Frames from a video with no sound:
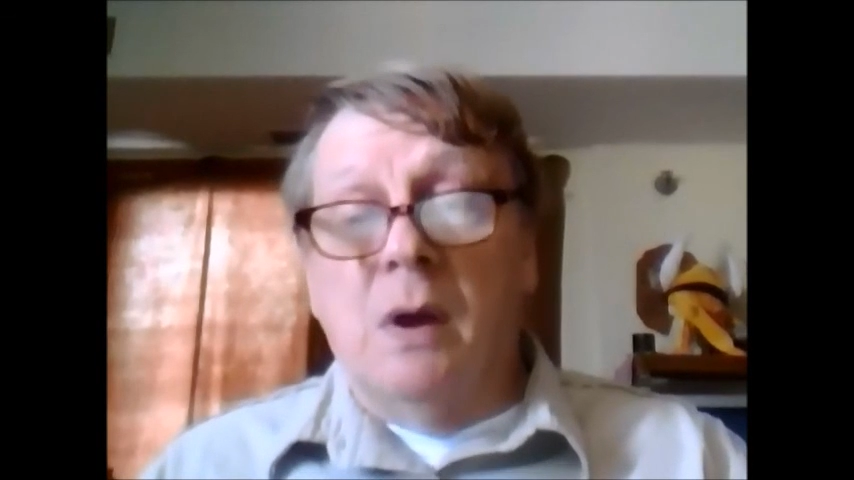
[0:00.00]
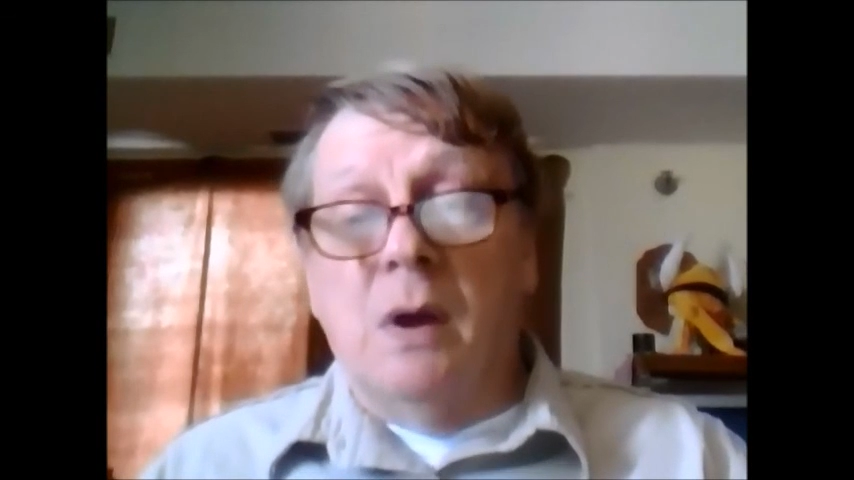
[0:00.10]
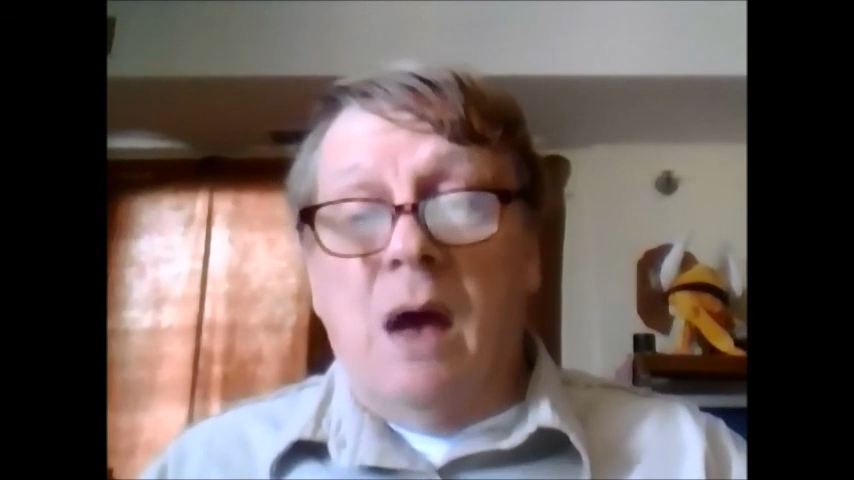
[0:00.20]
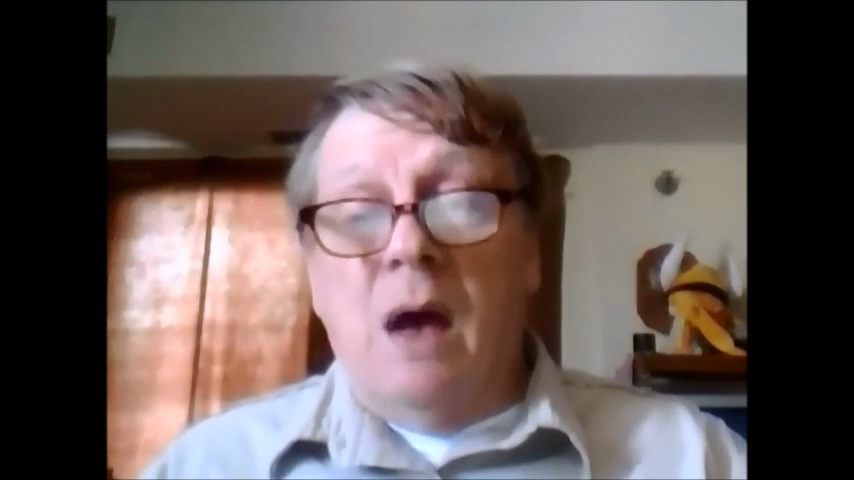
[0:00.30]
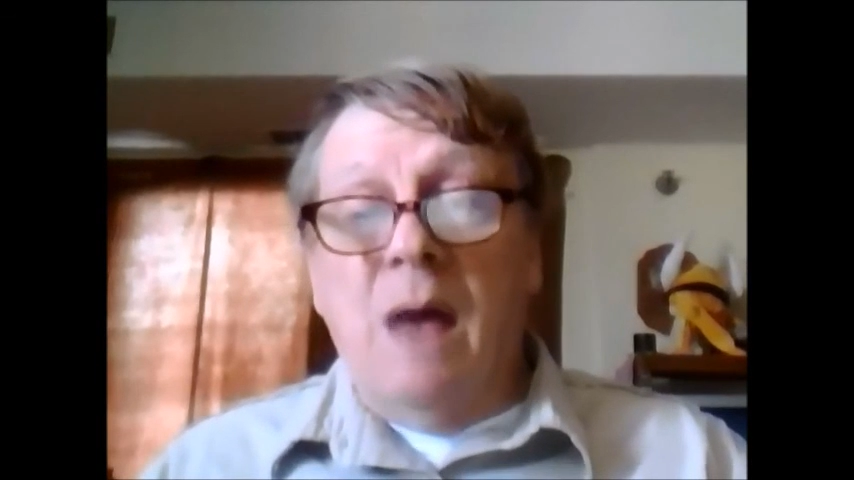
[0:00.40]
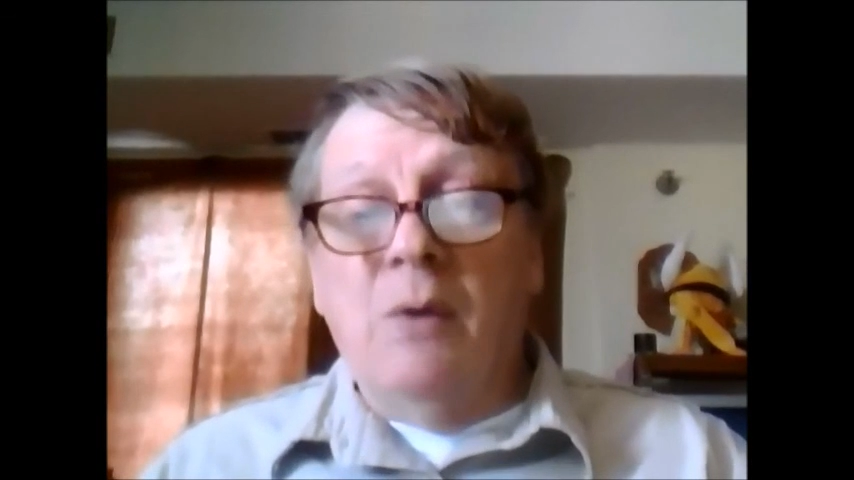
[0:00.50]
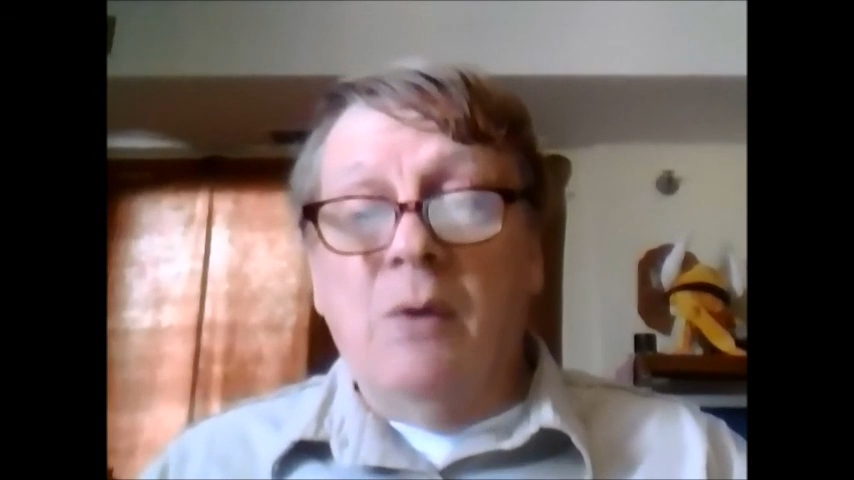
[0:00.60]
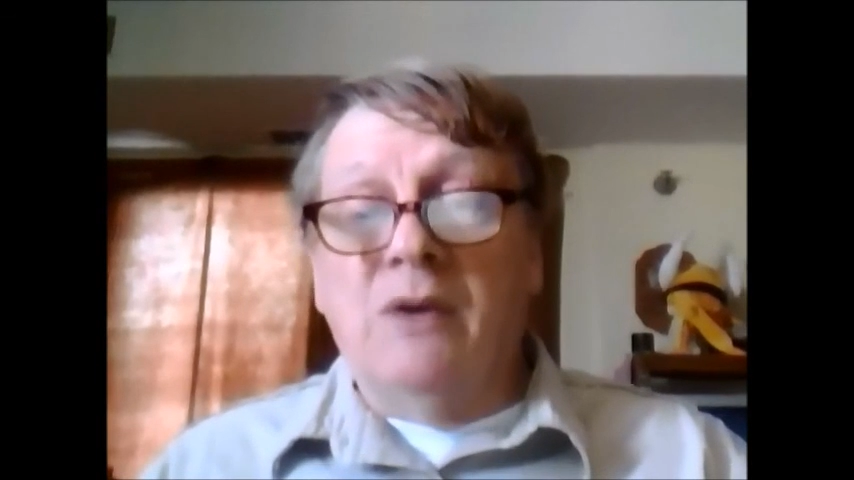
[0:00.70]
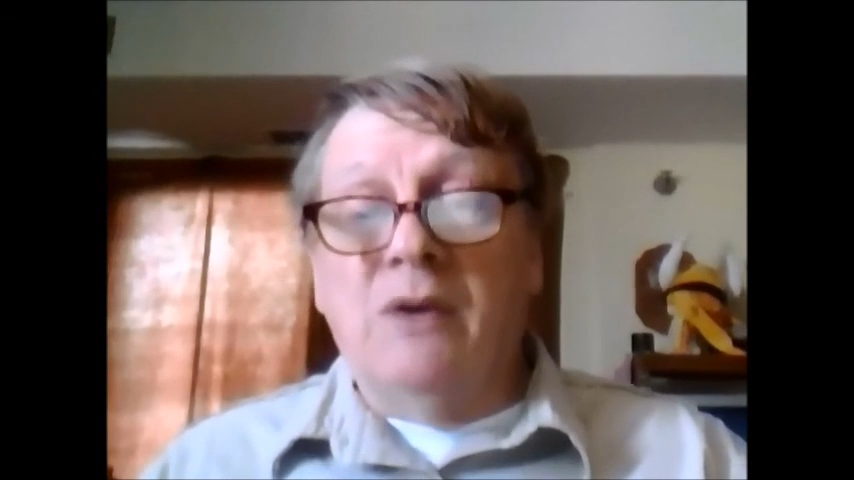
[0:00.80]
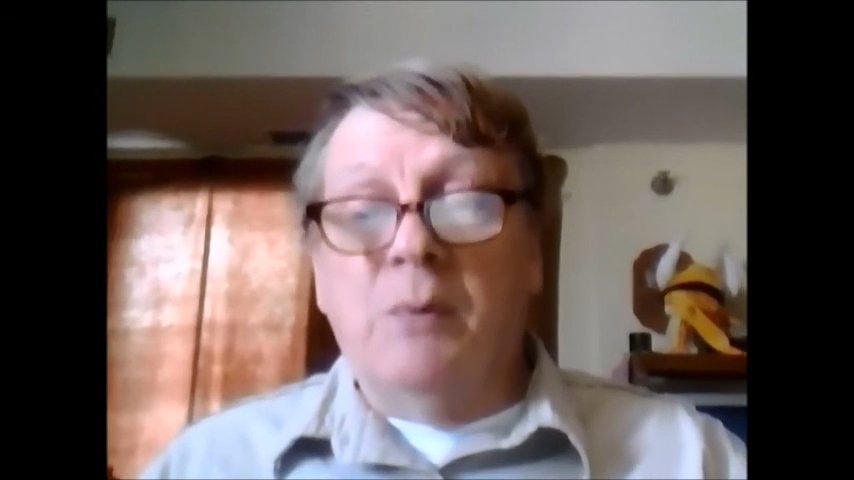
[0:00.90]
I'm
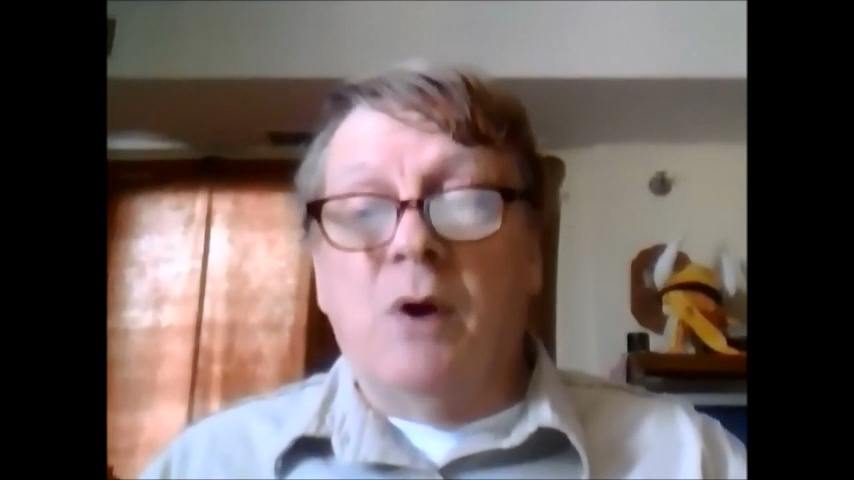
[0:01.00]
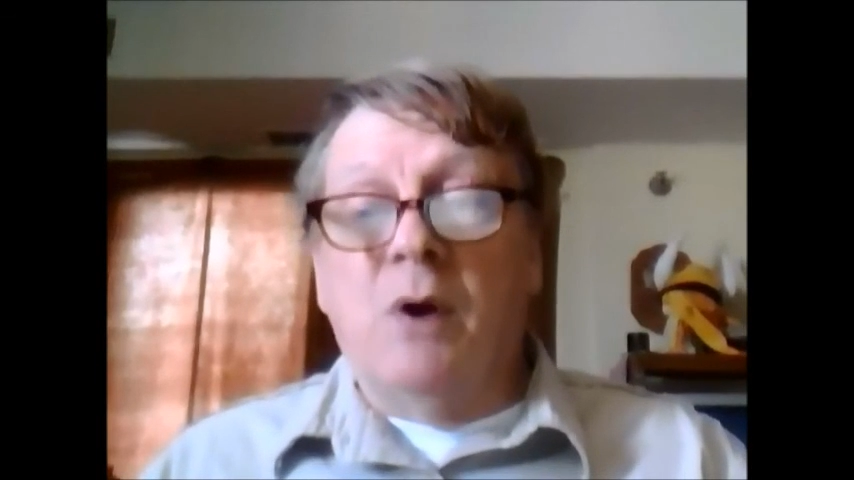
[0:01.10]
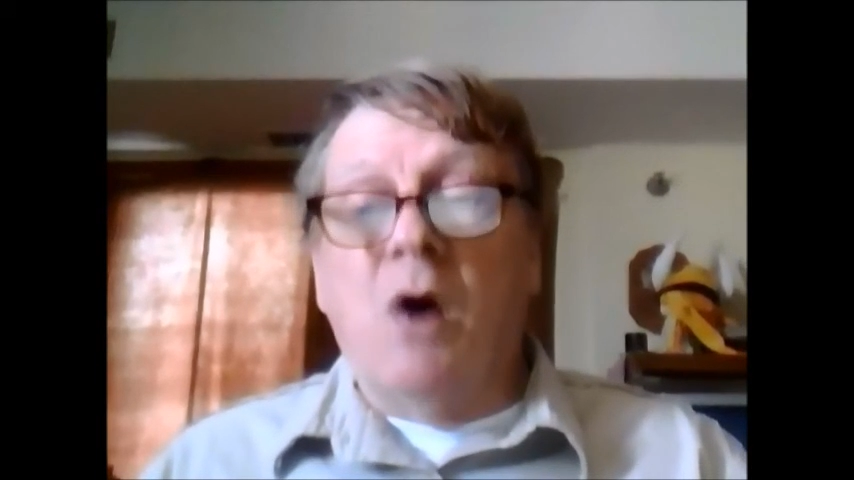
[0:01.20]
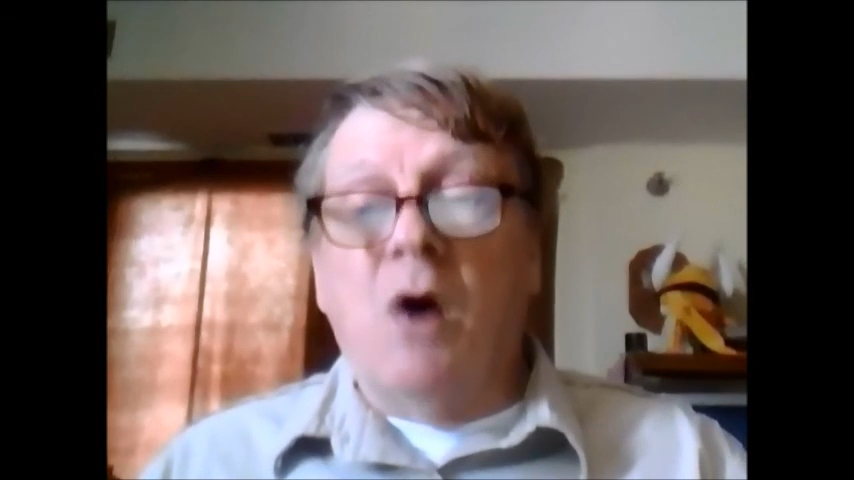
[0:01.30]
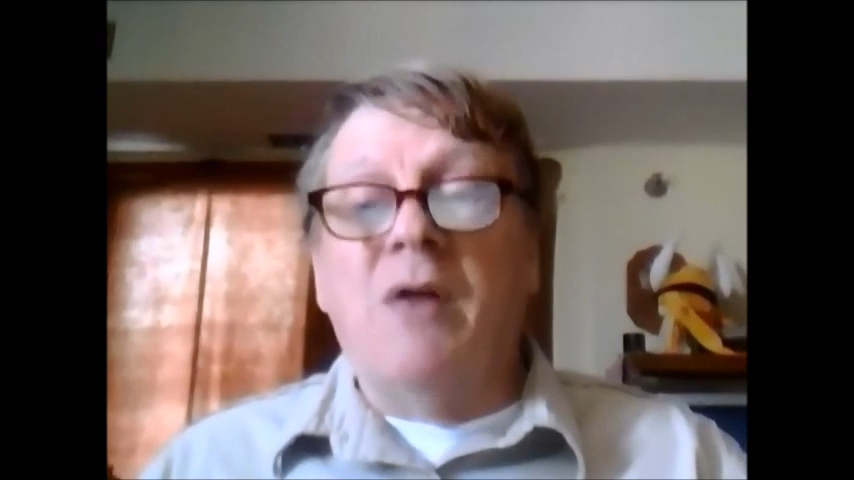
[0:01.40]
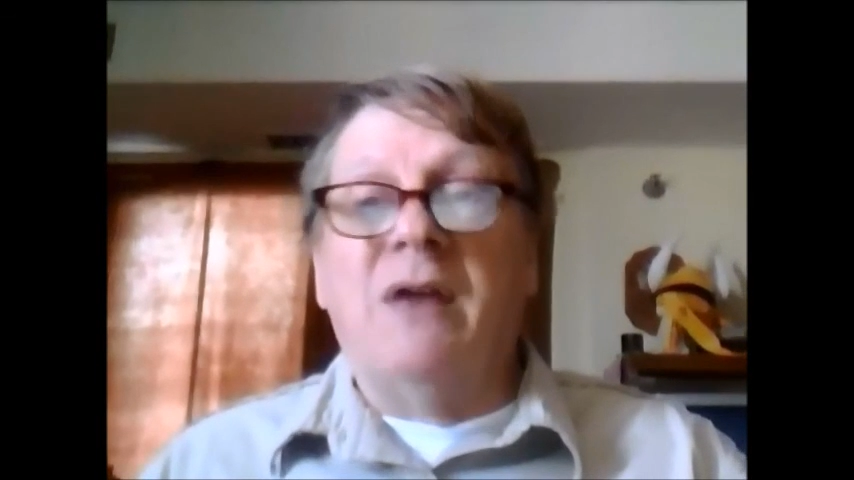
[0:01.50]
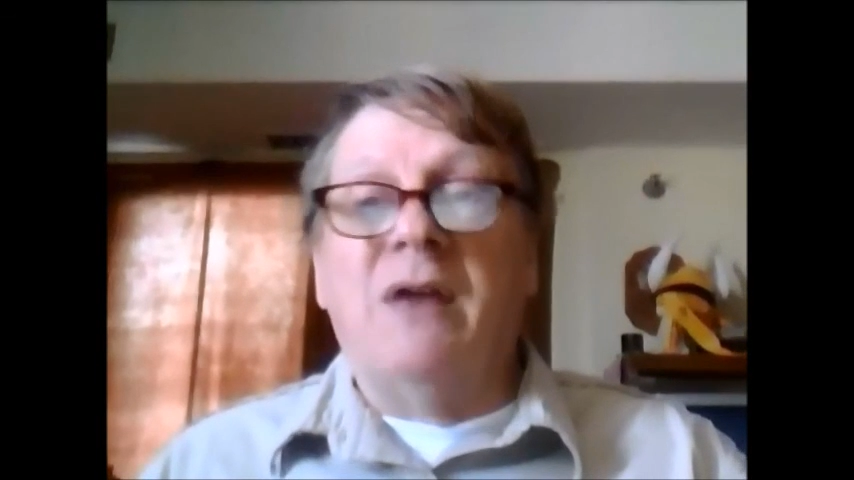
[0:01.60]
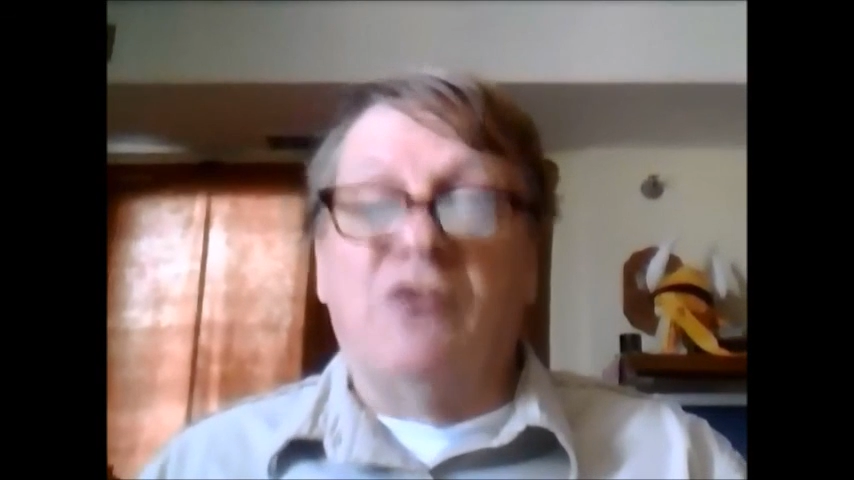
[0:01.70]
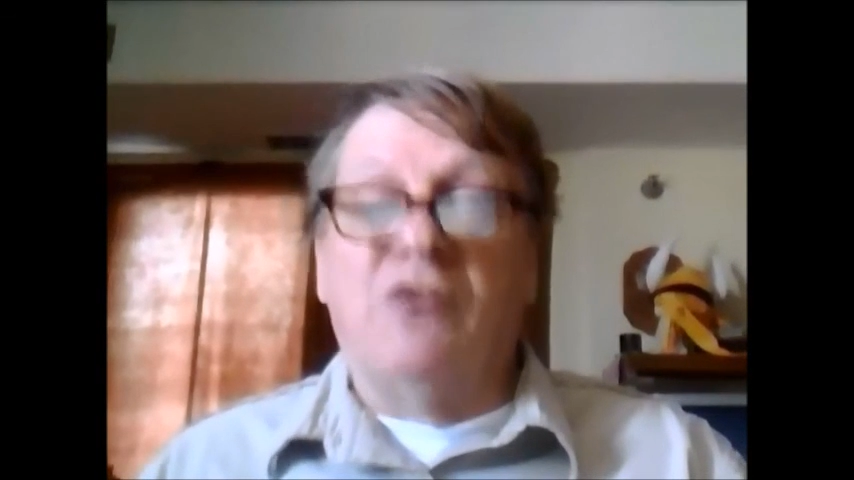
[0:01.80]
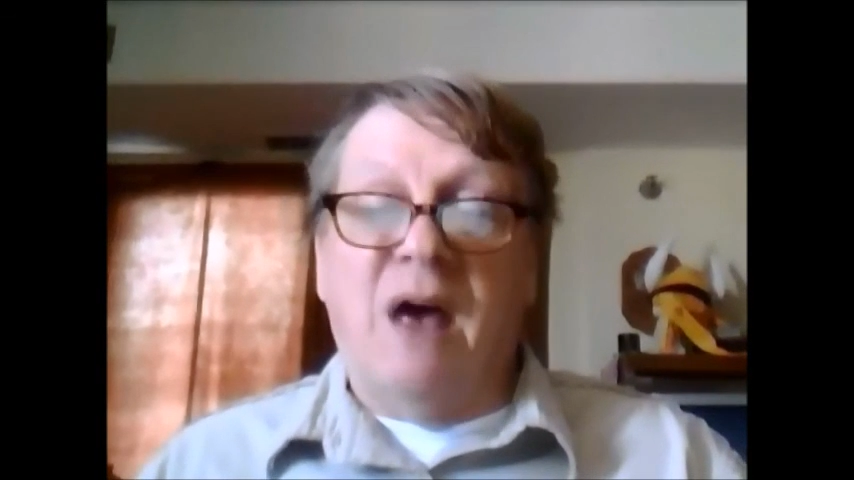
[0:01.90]
willing to put all that
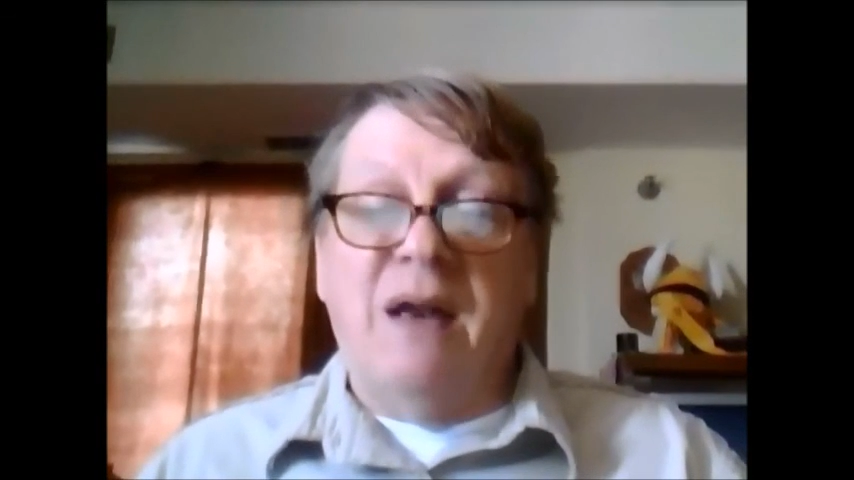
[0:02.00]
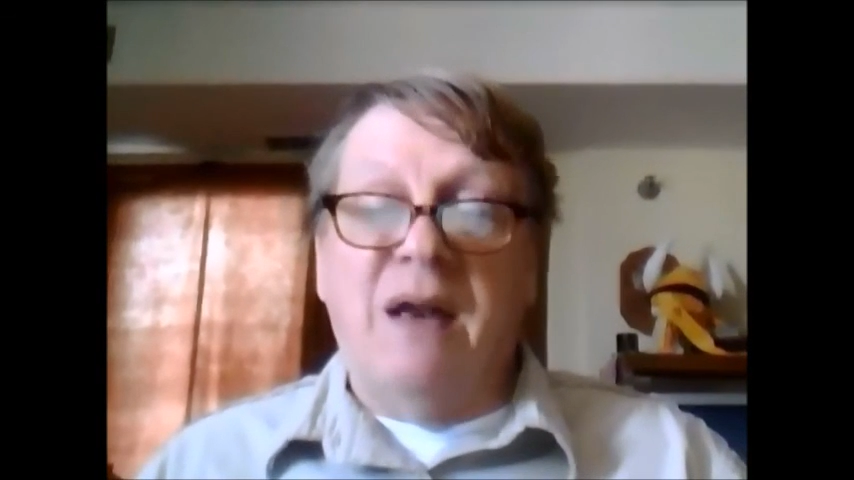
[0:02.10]
aside